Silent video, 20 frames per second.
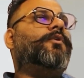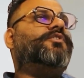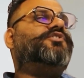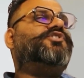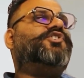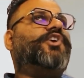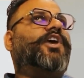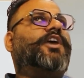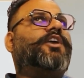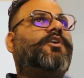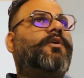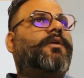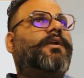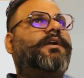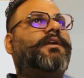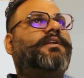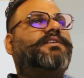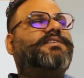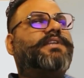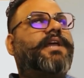check your
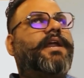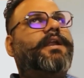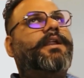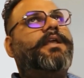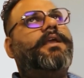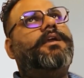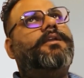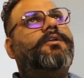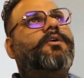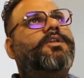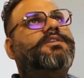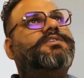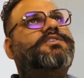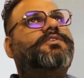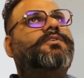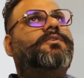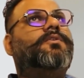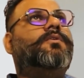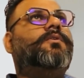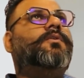understanding and
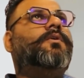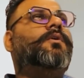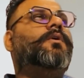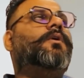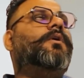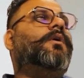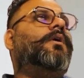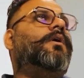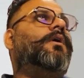also